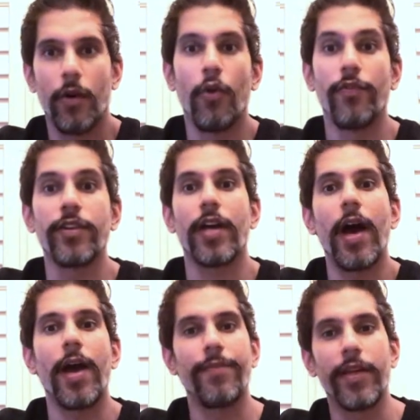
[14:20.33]
over
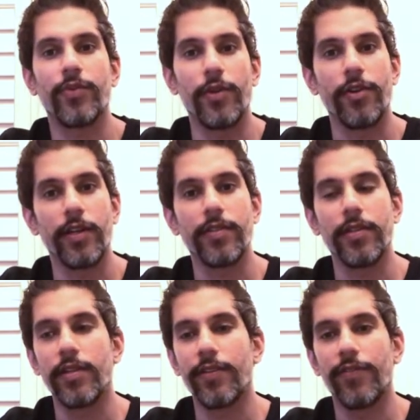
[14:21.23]
time. That's when you're going to
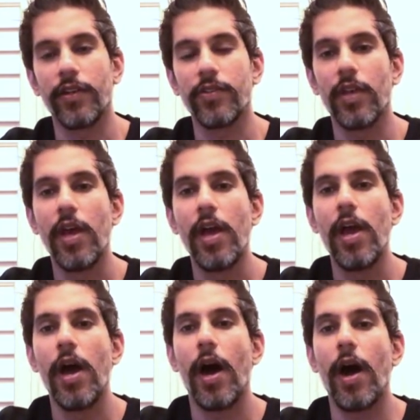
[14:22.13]
see a difference.
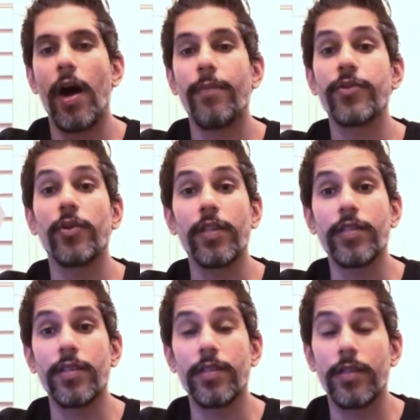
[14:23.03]
So
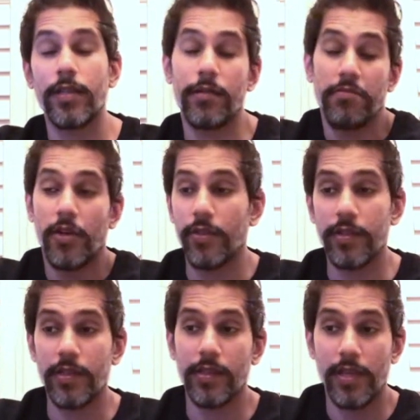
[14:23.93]
this is
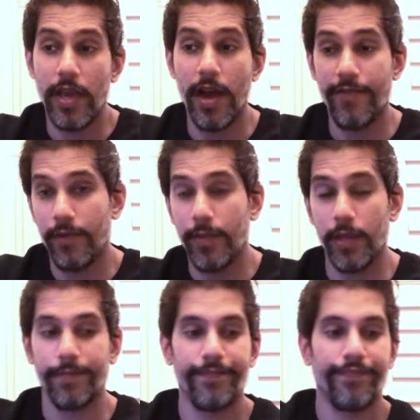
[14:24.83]
a yeah for
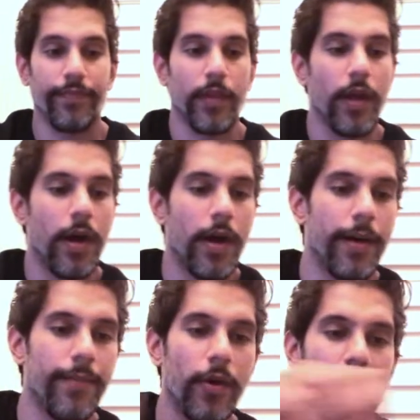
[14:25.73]
me.
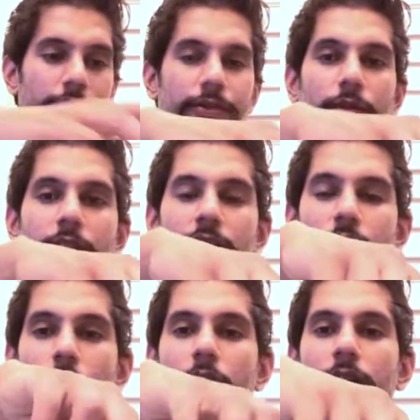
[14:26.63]
Okay, so this
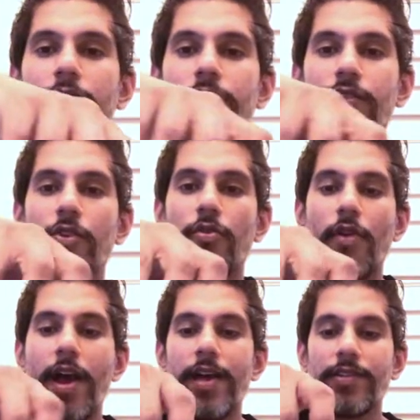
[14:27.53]
is
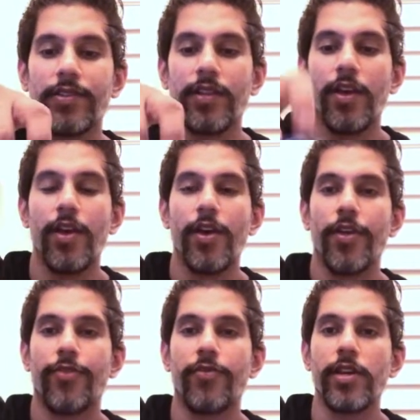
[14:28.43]
Crest
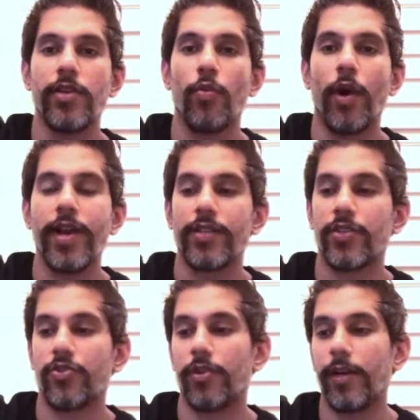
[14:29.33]
3D white
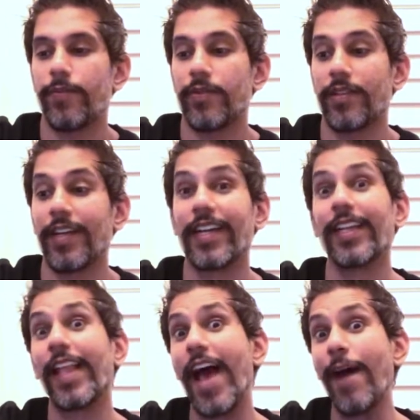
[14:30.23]
strips,
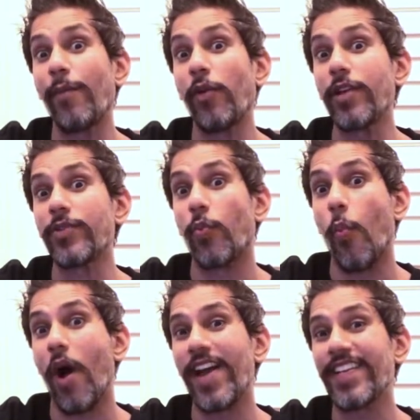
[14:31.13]
glamorous
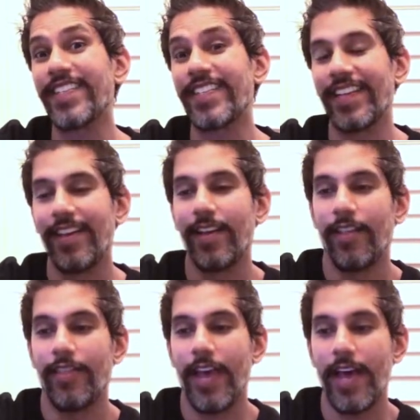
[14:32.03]
white.
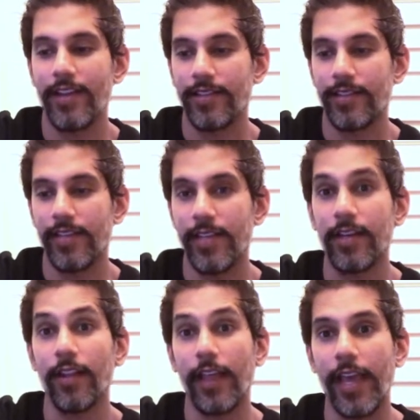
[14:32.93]
That is the
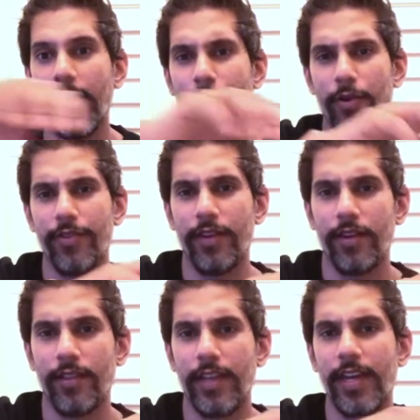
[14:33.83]
claim, or
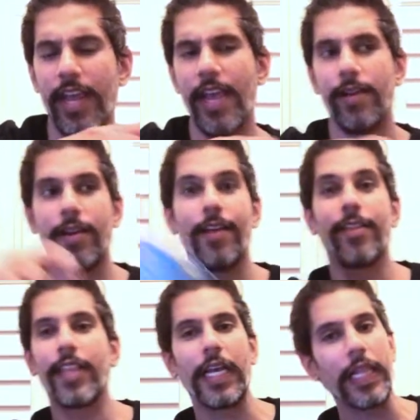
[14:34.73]
the name,
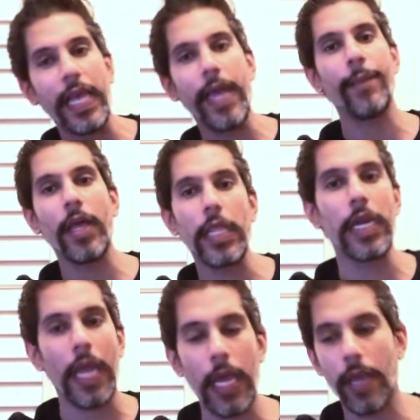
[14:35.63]
the claim and the
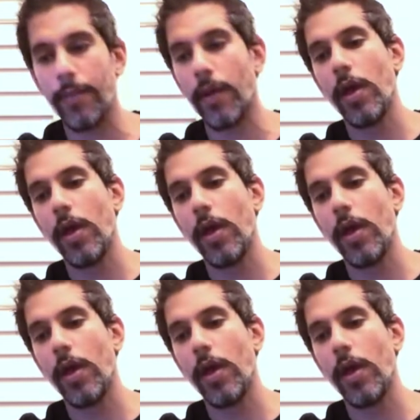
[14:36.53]
name.